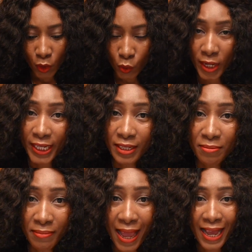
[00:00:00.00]

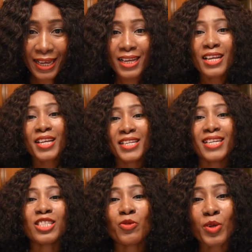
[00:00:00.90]
Welcome back.
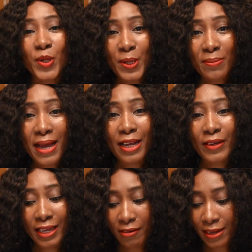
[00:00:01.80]
Yes, welcome back.
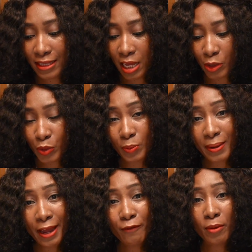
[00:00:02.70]
Okay, right now you're
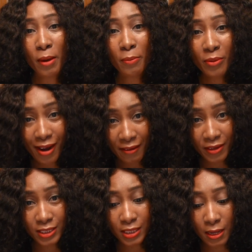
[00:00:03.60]
buying from a
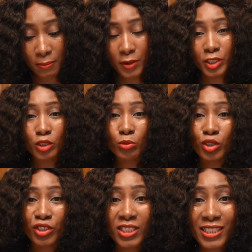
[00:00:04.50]
private person. You
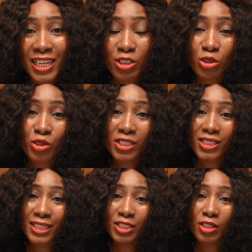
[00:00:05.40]
must understand to know the
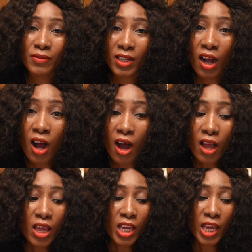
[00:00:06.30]
status of the
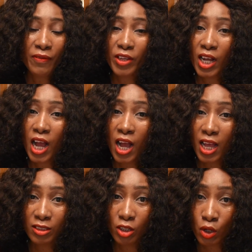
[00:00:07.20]
car. If the car
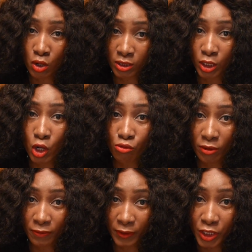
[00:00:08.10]
has undergone
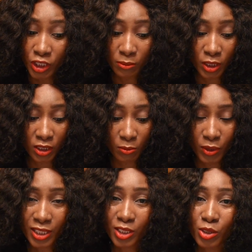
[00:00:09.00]
revision, because it's
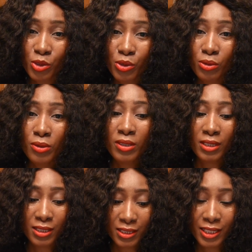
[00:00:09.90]
important to know
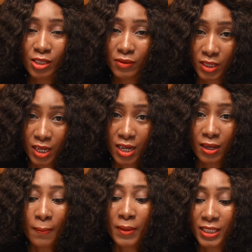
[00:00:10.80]
the state of the
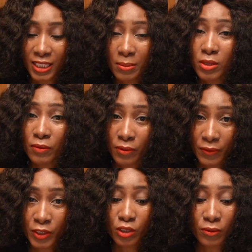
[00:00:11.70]
car in terms of
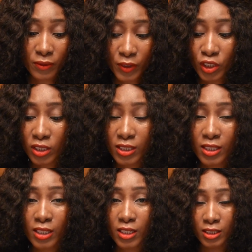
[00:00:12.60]
revision.
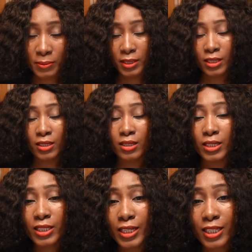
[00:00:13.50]
Revision is
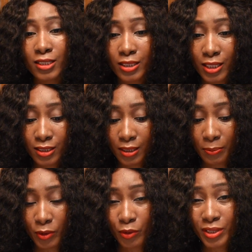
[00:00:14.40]
a
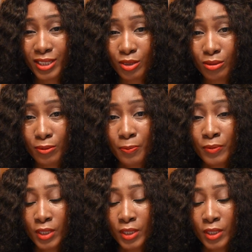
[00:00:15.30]
periodical